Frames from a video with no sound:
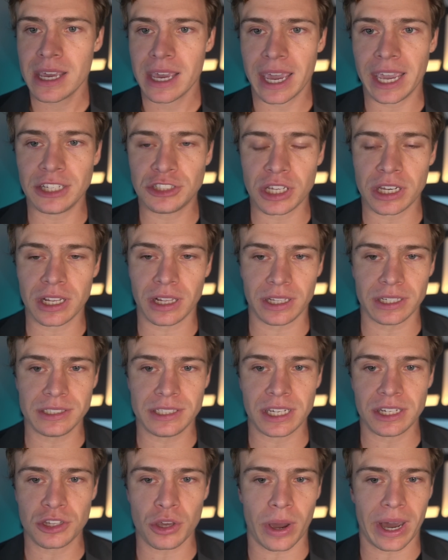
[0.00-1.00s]
A J Dillon
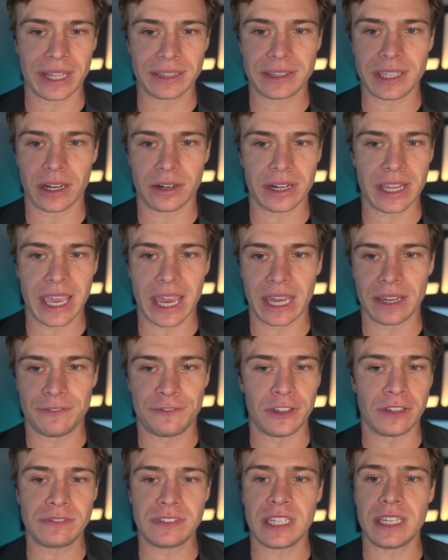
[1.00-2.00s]
did go out there and he had
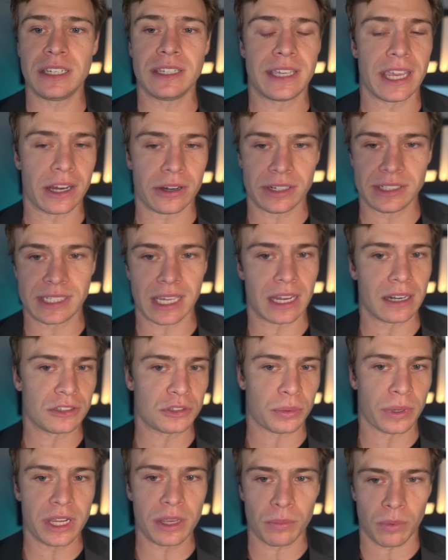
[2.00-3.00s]
fifteen carries out of
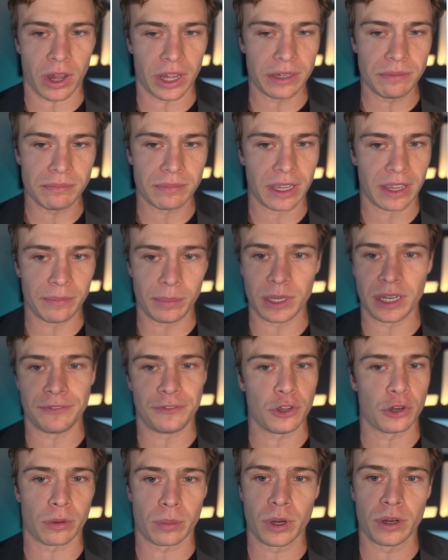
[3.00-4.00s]
twenty-one. I mean, if
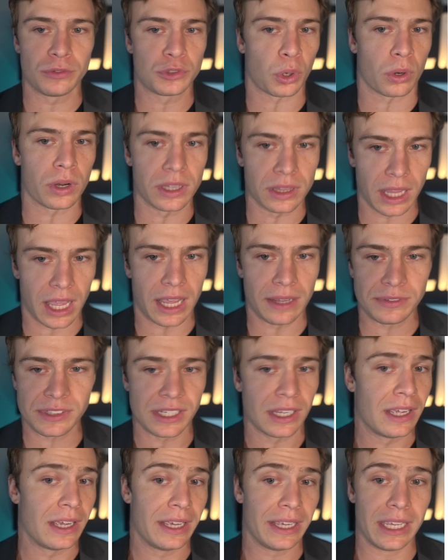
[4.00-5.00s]
you remove Jordan Love's,
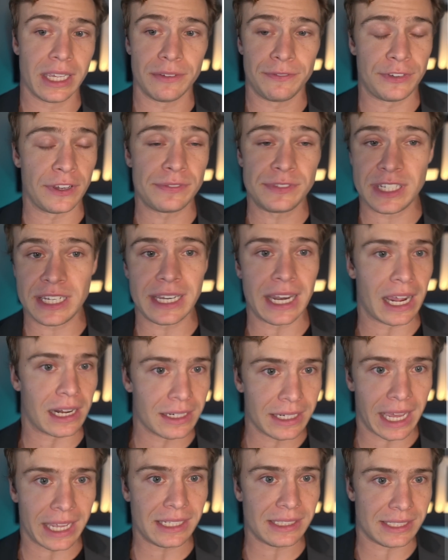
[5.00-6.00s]
he had fifteen out
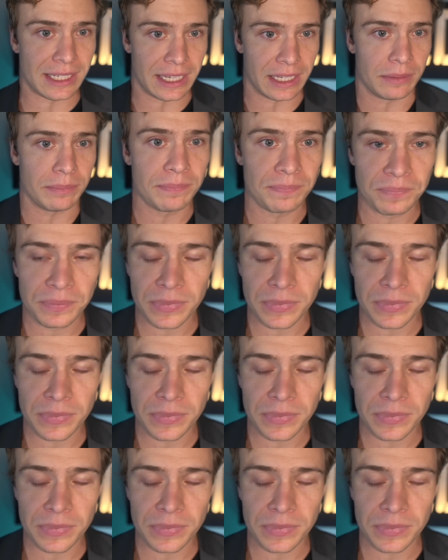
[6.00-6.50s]
of nineteen.